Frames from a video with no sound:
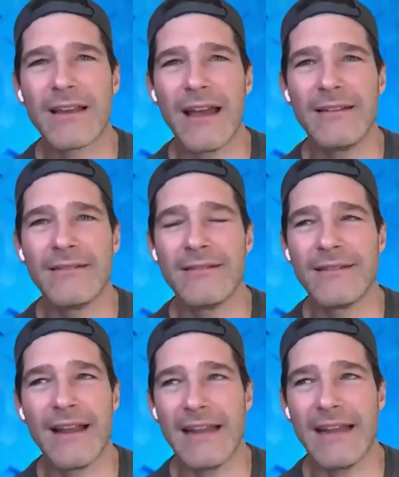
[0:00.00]
week
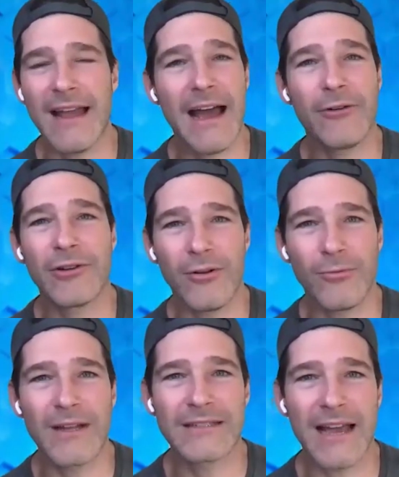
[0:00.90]
and how it
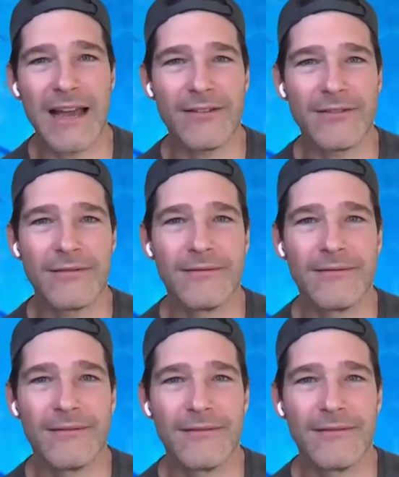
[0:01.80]
all went down?